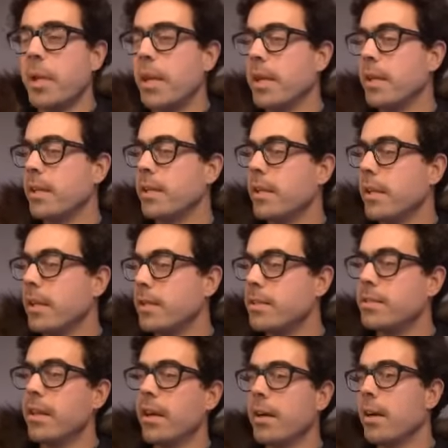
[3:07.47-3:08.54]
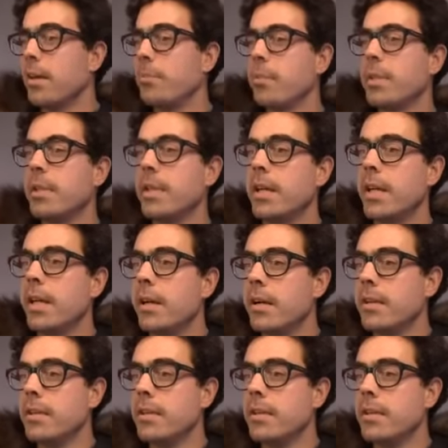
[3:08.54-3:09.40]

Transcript: painting that I stuck up in there,